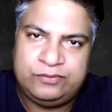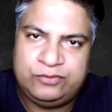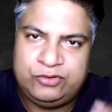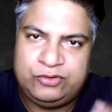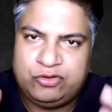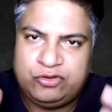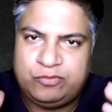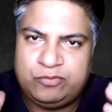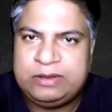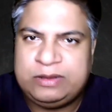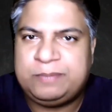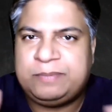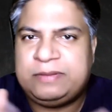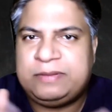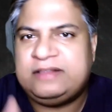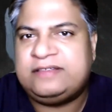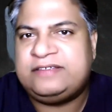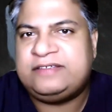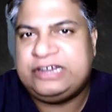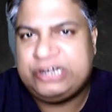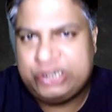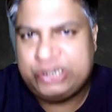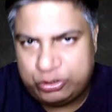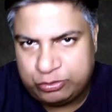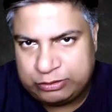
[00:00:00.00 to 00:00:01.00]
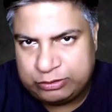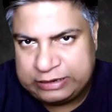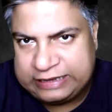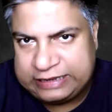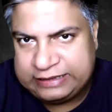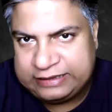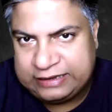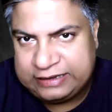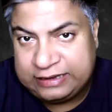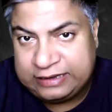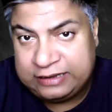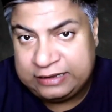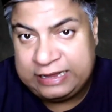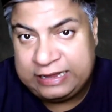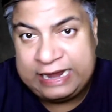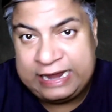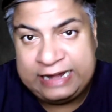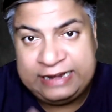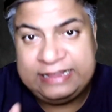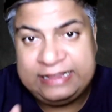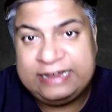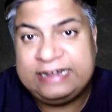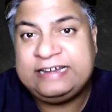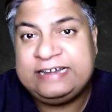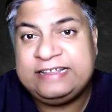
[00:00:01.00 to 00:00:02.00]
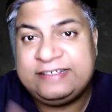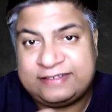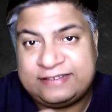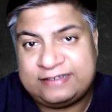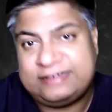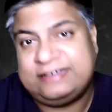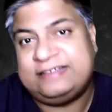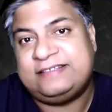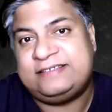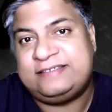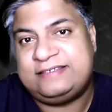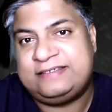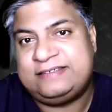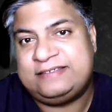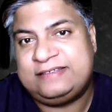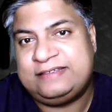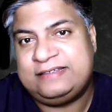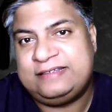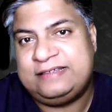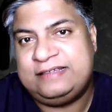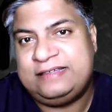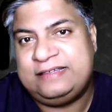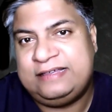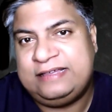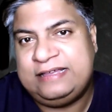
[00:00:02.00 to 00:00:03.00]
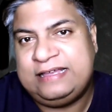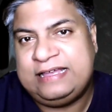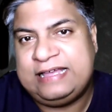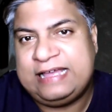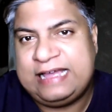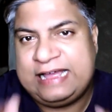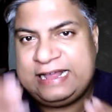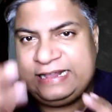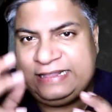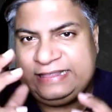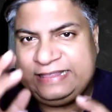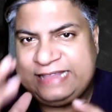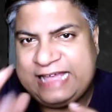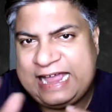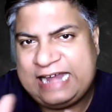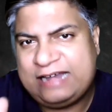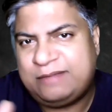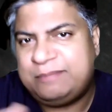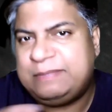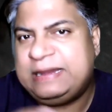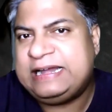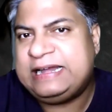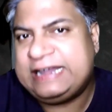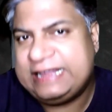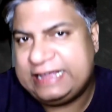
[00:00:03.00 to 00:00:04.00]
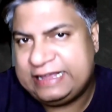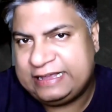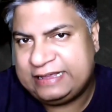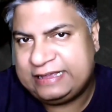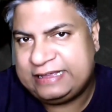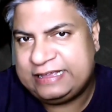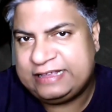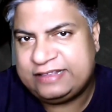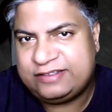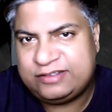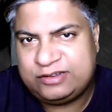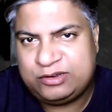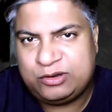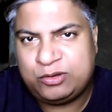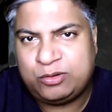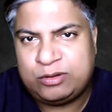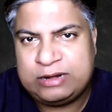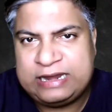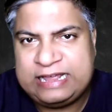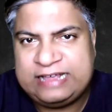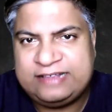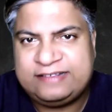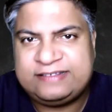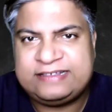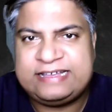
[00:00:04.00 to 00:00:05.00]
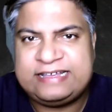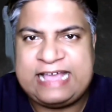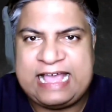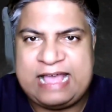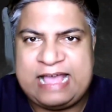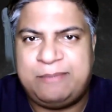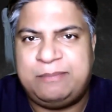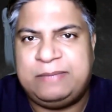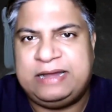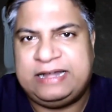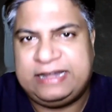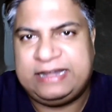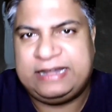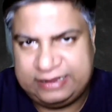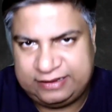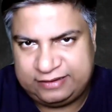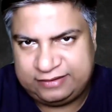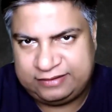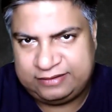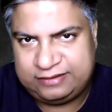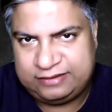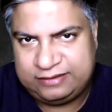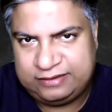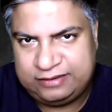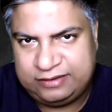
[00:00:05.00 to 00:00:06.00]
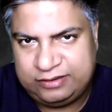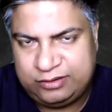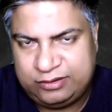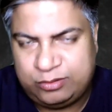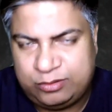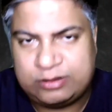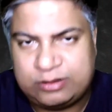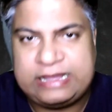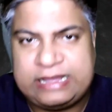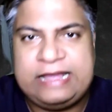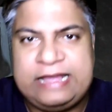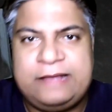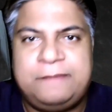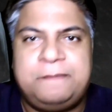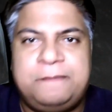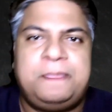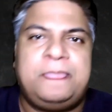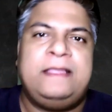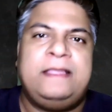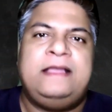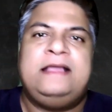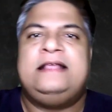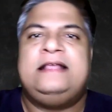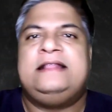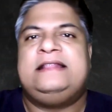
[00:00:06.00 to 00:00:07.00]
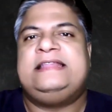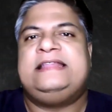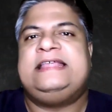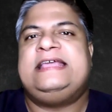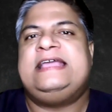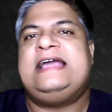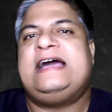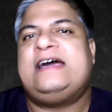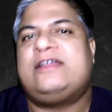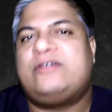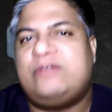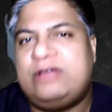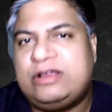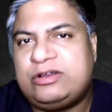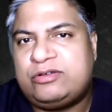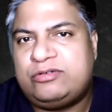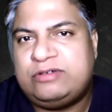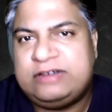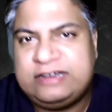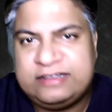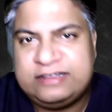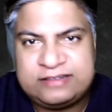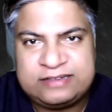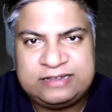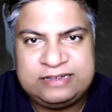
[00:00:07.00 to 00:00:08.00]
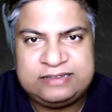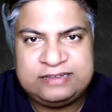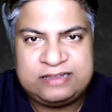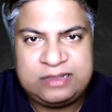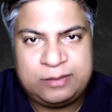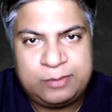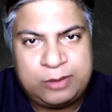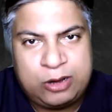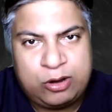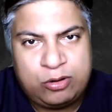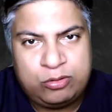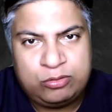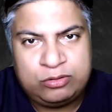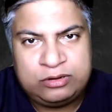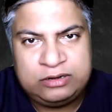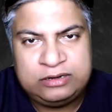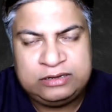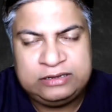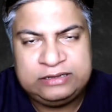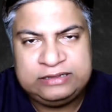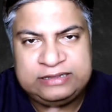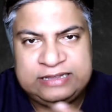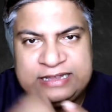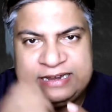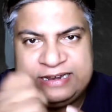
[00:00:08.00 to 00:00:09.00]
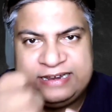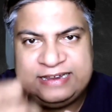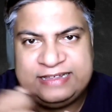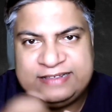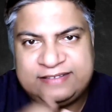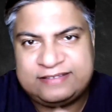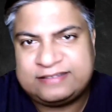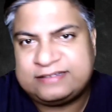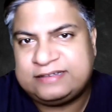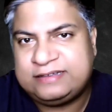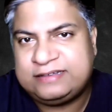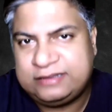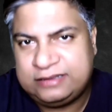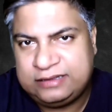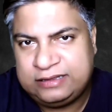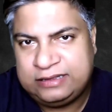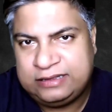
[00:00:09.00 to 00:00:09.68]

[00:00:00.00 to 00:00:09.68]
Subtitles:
few people sit together and they discuss, and that meeting is known as CAB meeting. Okay, they are going to discuss about the risk.